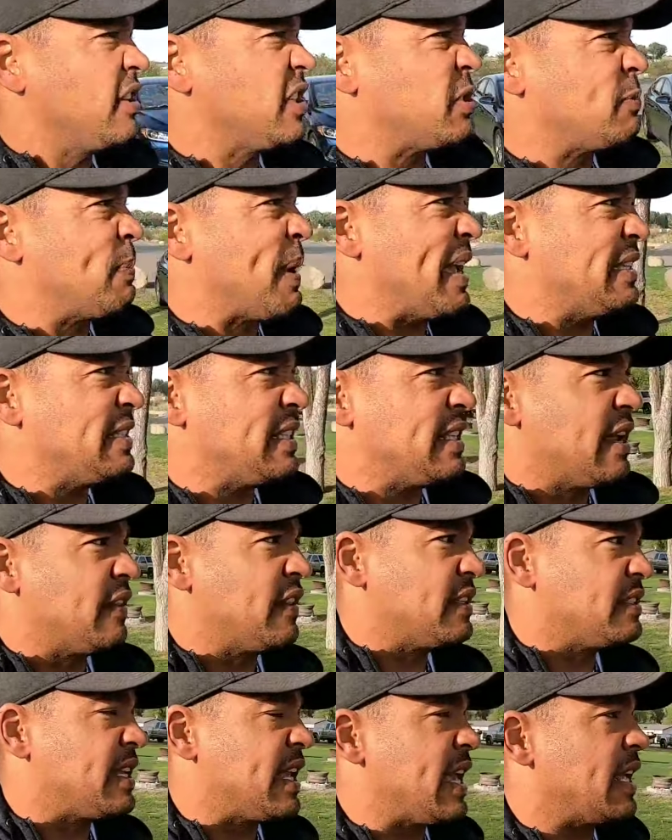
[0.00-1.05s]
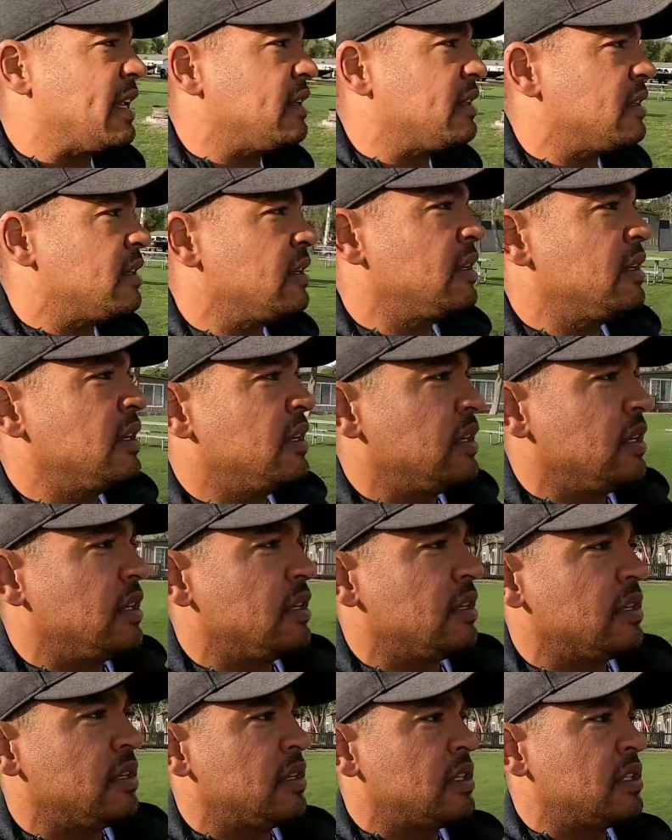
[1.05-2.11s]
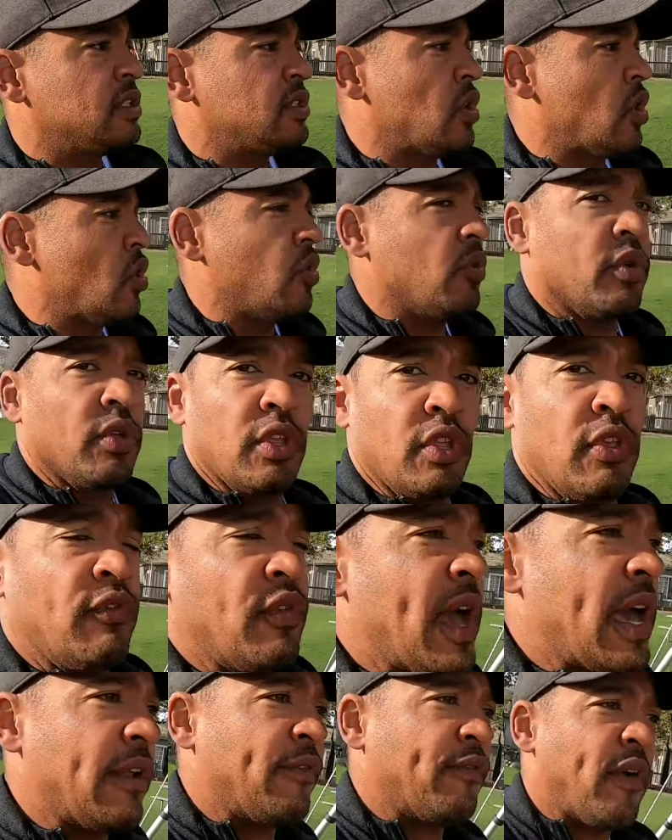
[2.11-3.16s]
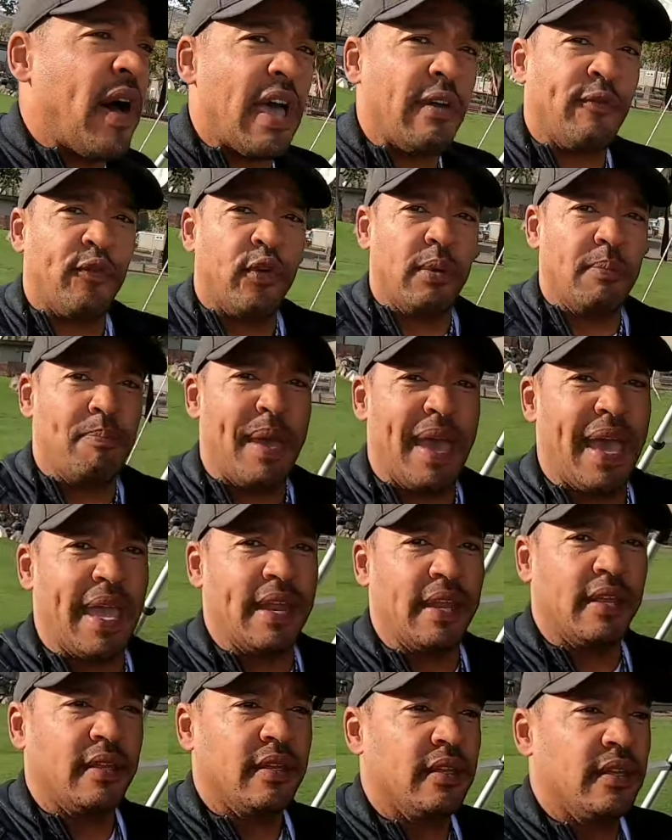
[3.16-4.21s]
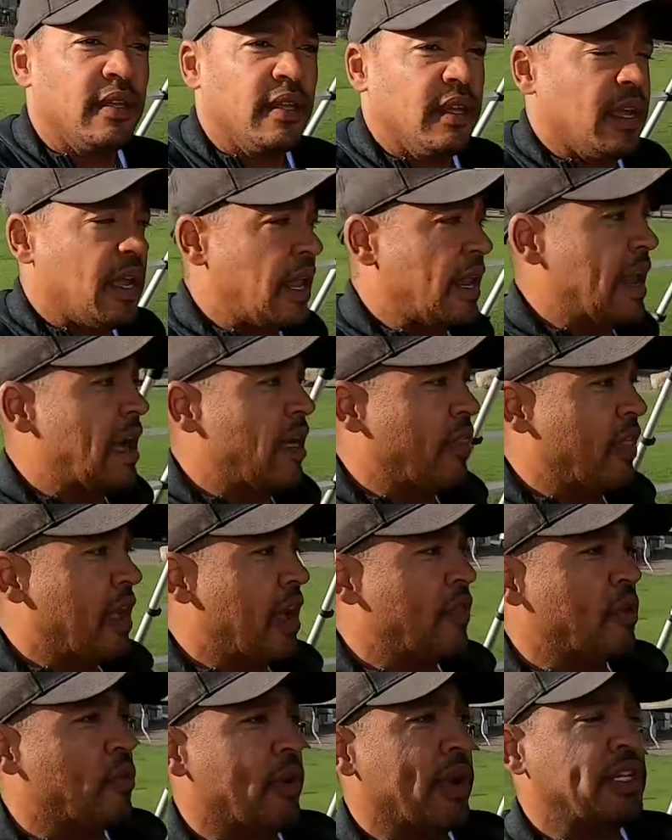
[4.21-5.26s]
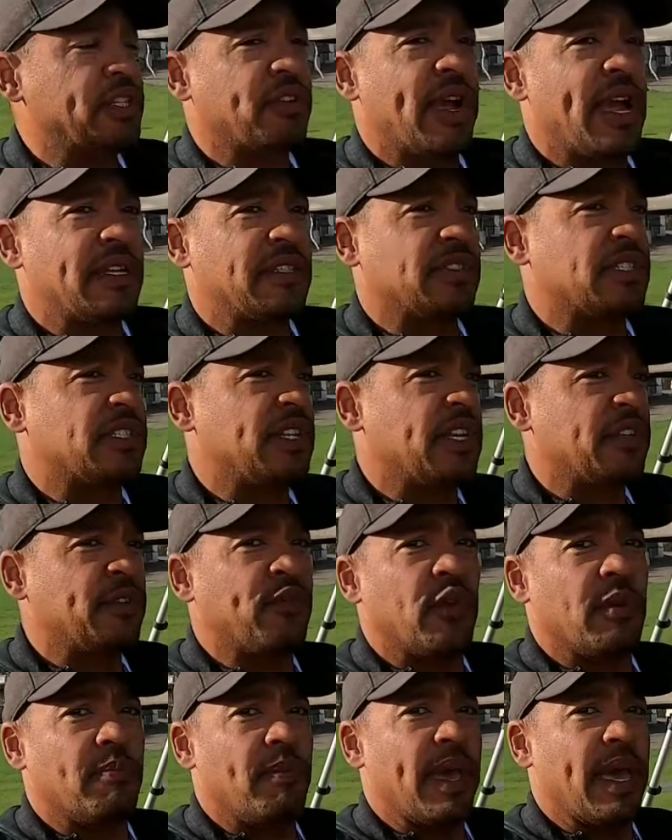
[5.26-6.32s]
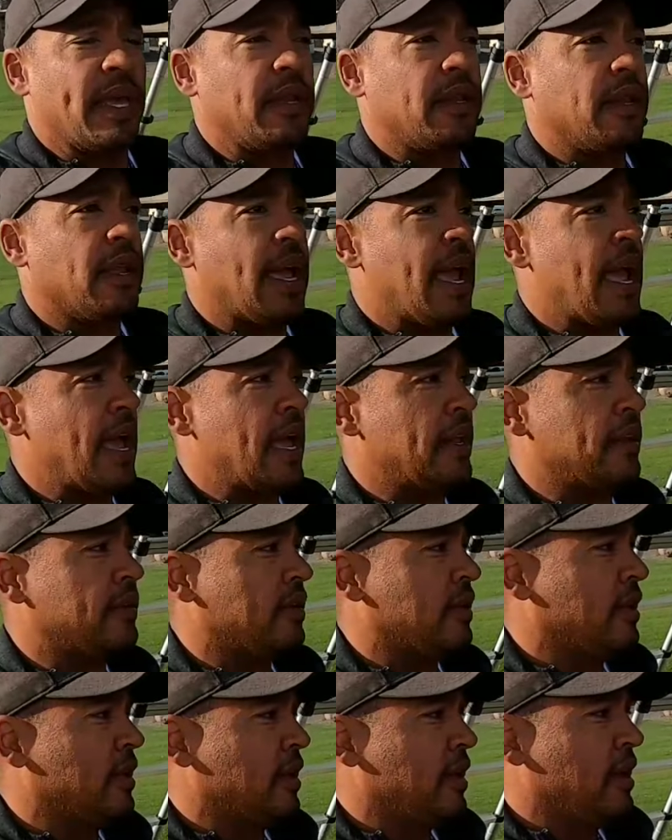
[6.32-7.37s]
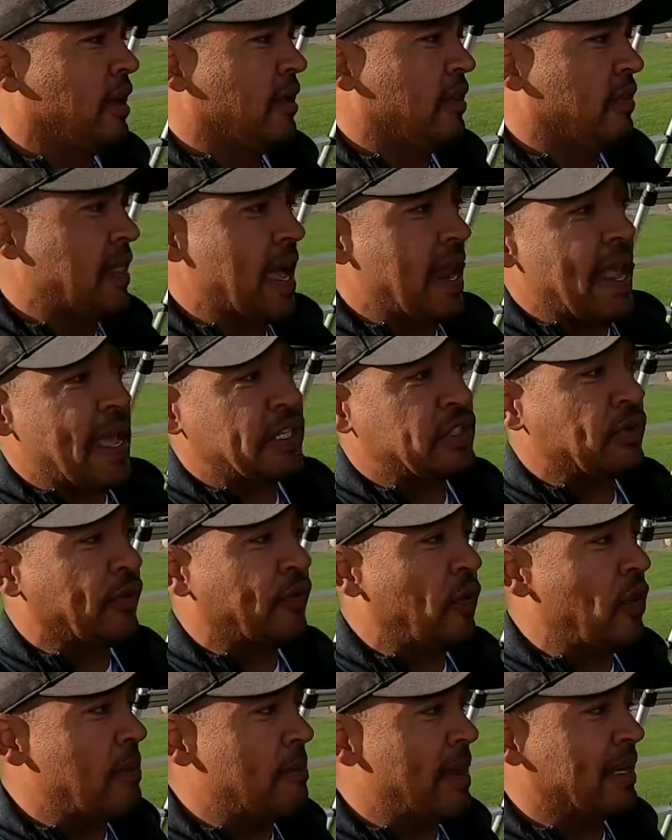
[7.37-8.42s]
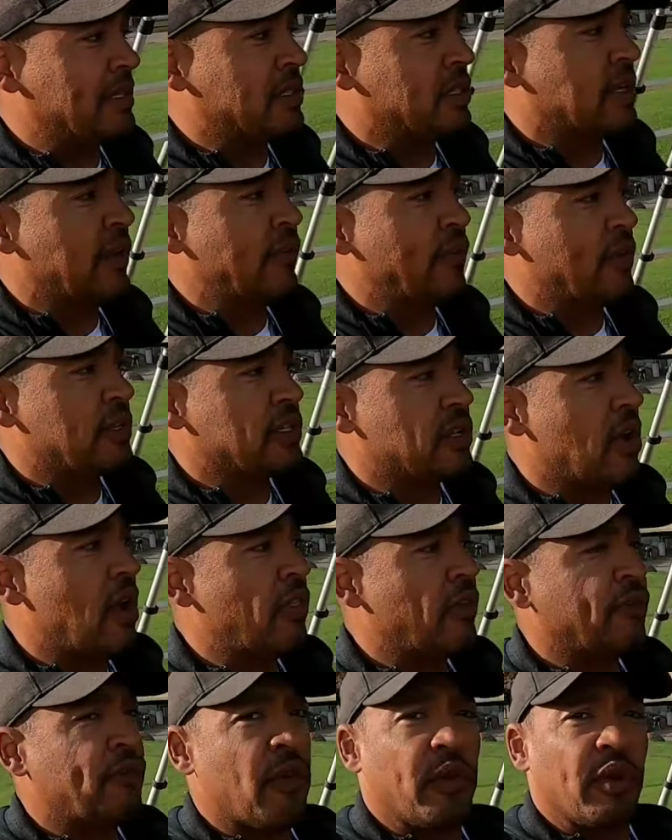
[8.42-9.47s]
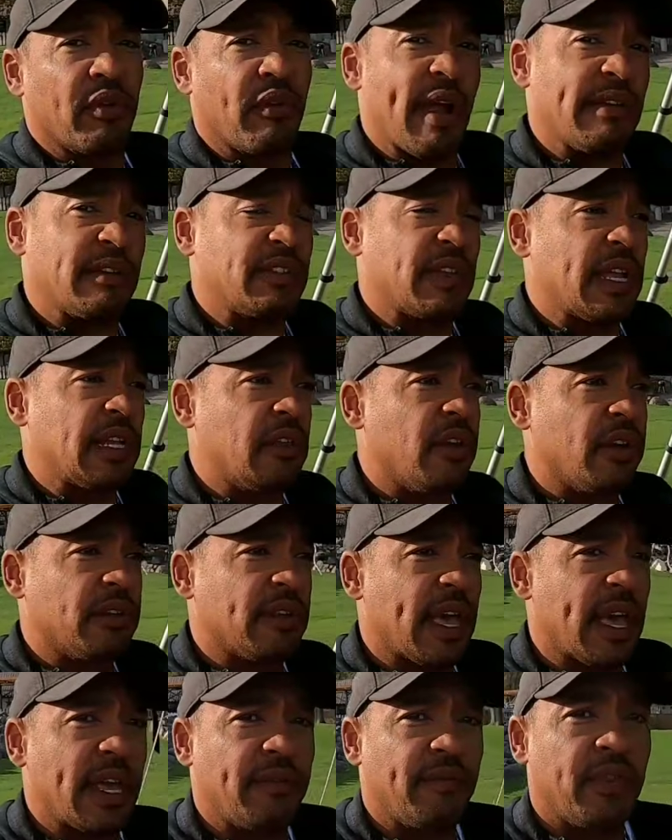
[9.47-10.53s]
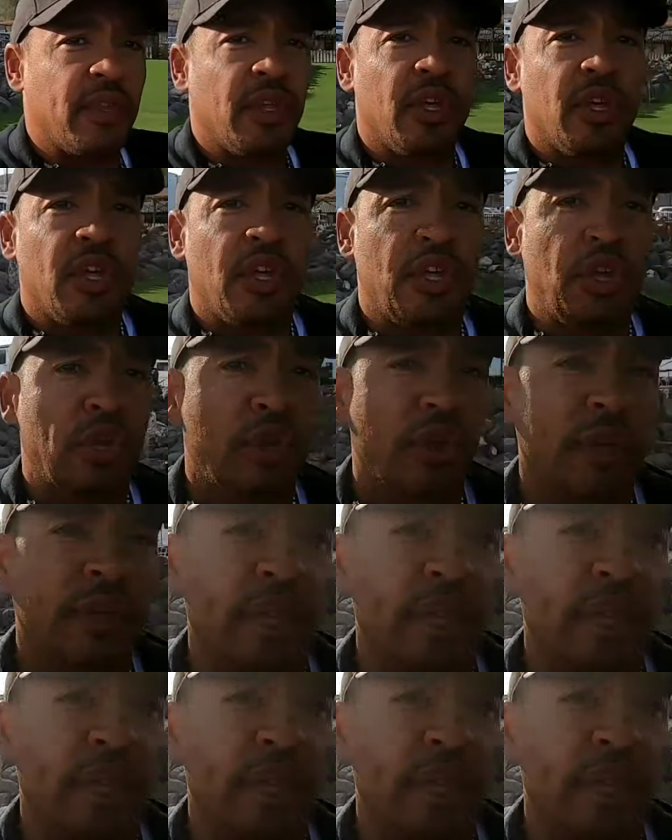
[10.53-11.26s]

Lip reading: spacing on the tent. So you've got a 5-foot bed, and now the other Ranger has the 6-foot bed, and that extra foot makes a difference. And all the photographs that I looked at, you looked